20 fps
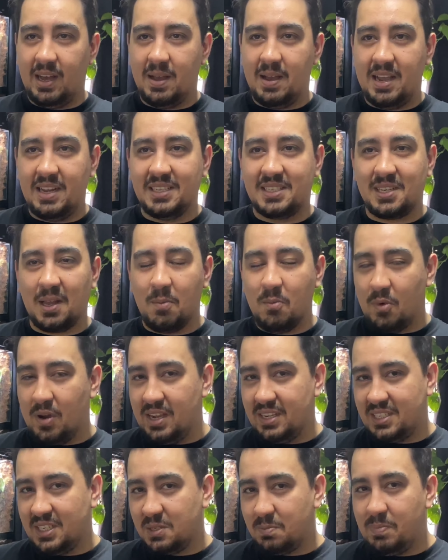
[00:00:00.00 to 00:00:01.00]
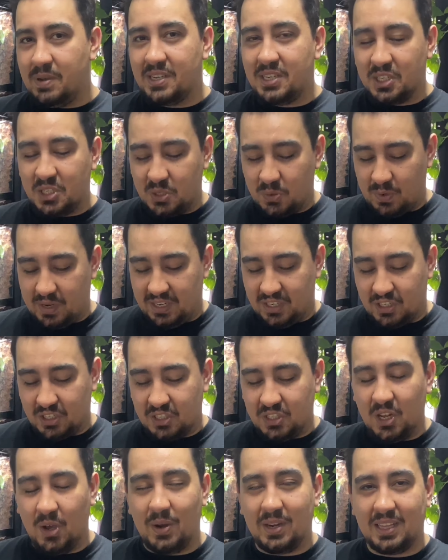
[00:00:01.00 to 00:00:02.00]
In some ways, it's bittersweet, just
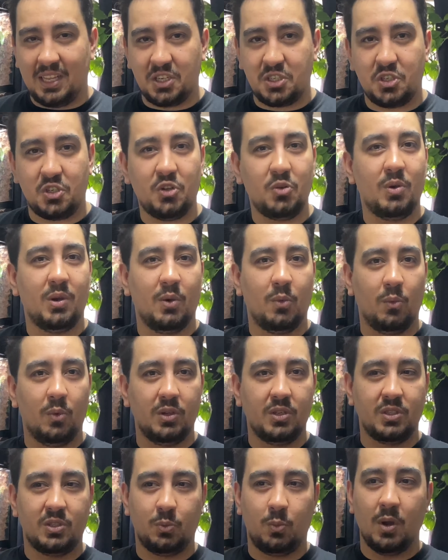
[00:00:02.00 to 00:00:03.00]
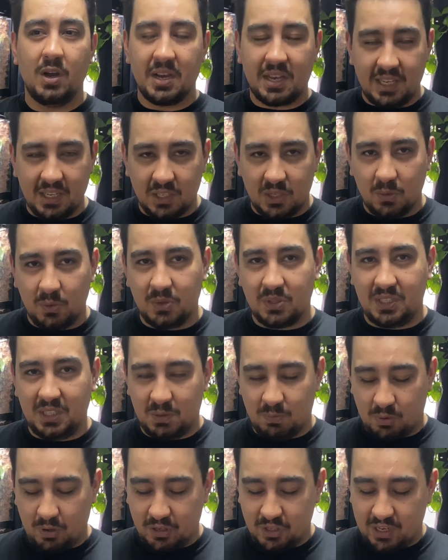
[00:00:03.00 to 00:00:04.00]
knowing that Stuart was working towards these
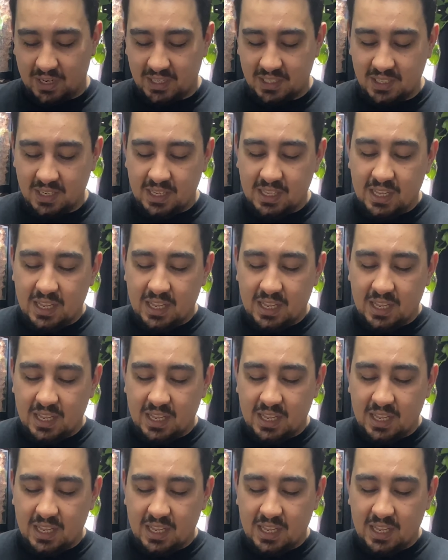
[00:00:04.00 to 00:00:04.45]
projects,